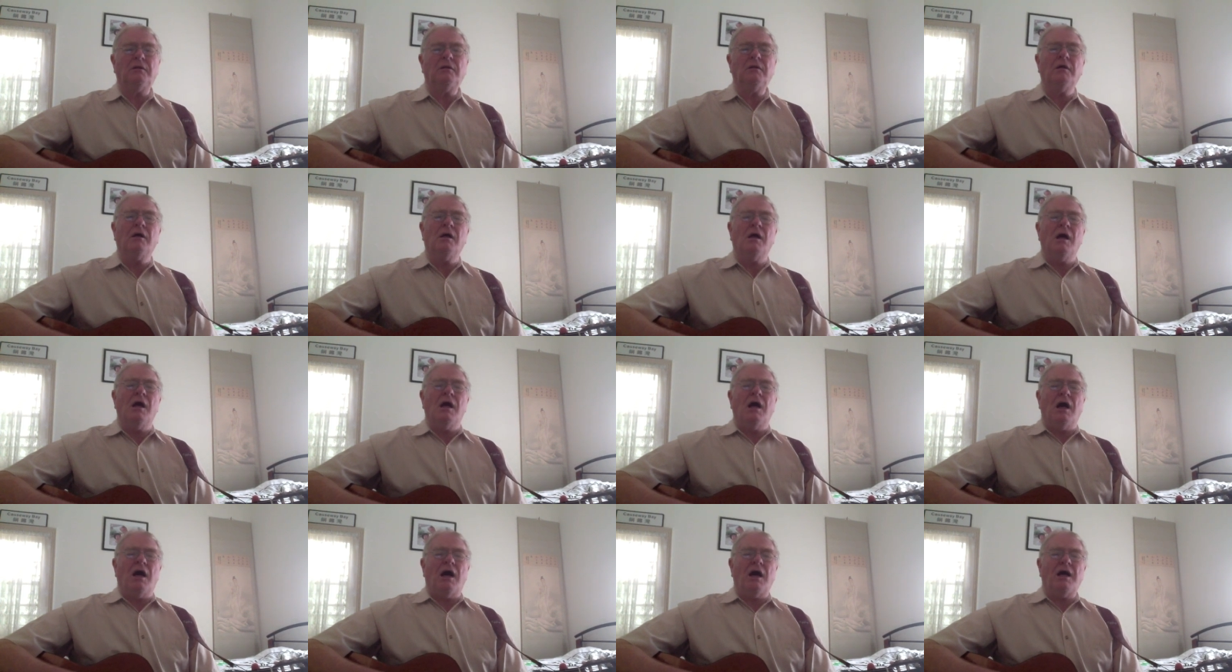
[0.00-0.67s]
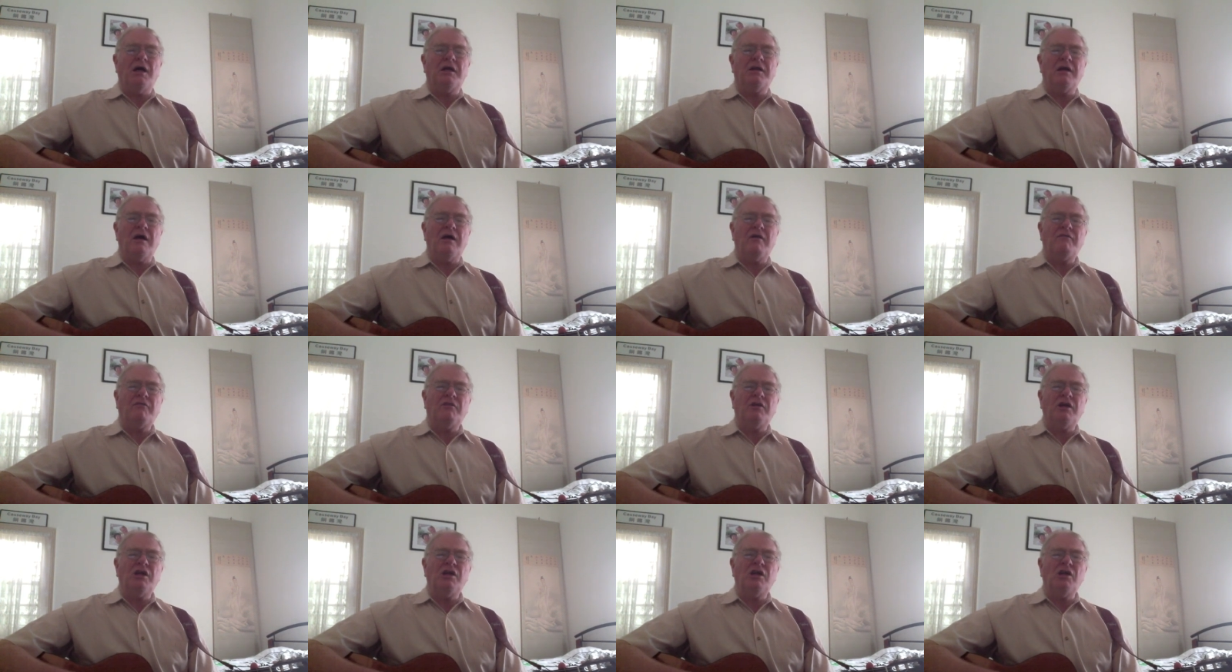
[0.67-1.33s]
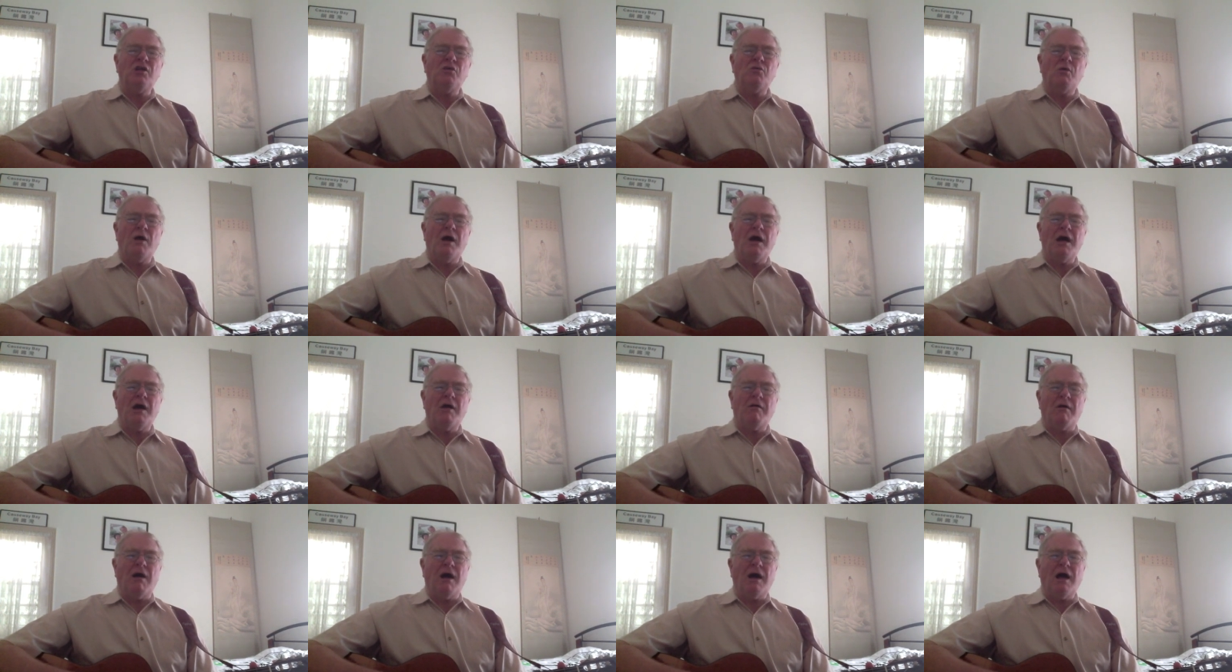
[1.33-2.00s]
And
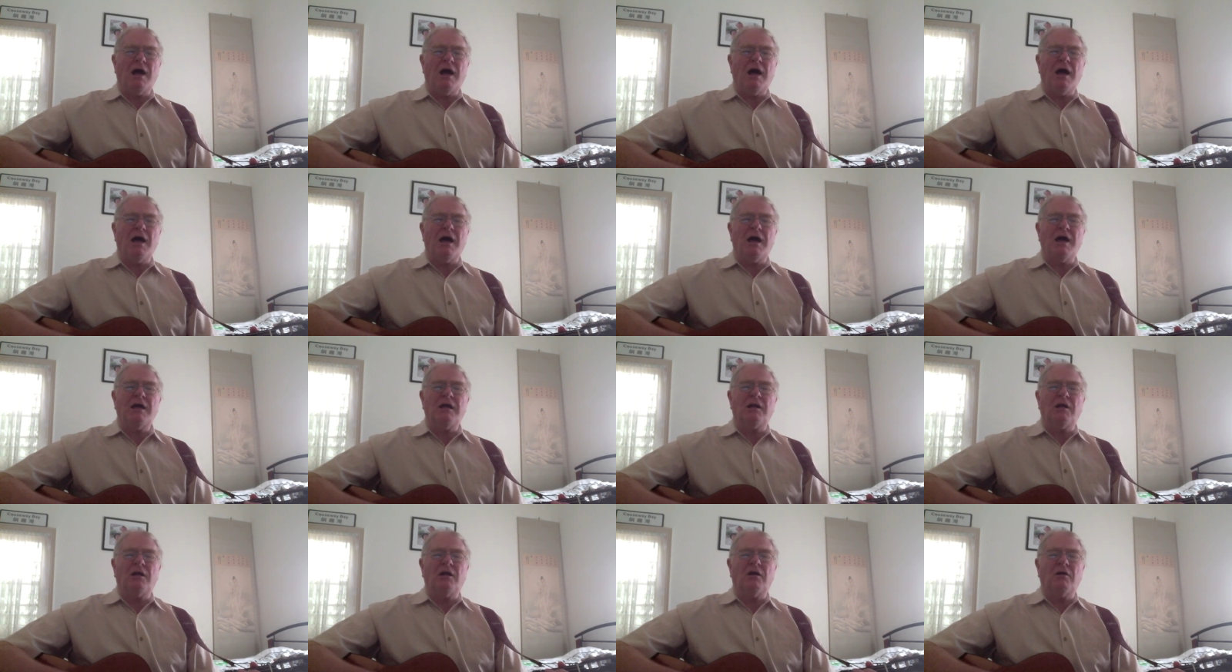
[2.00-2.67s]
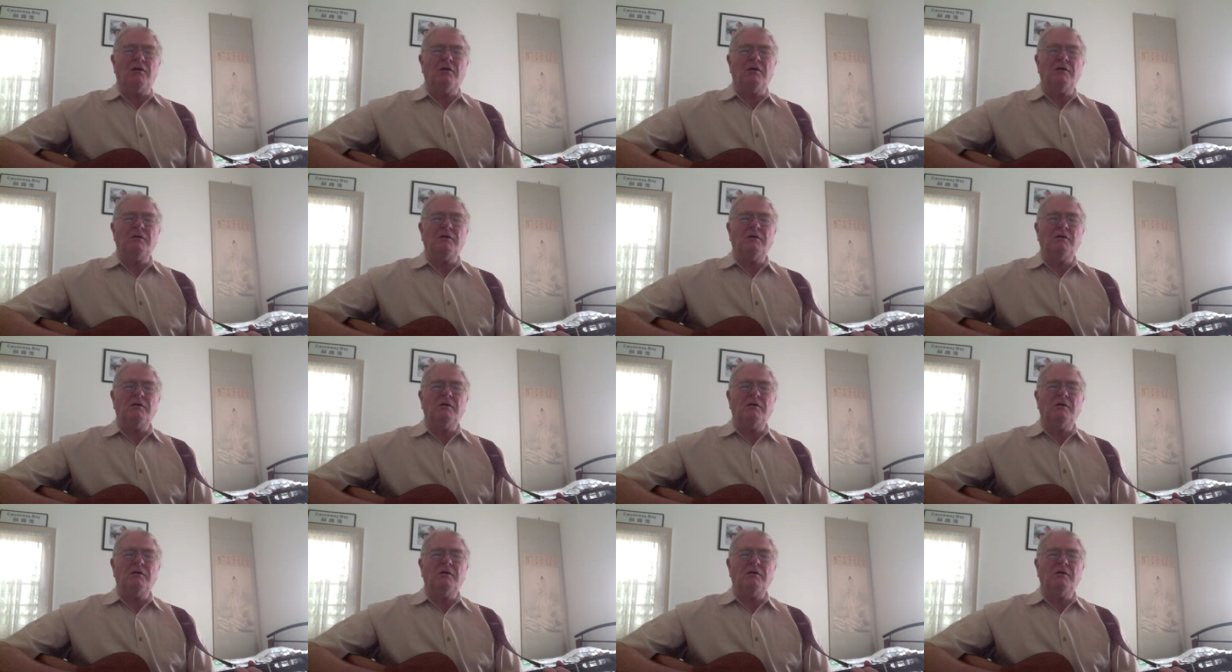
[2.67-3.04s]
everywhere I'd look,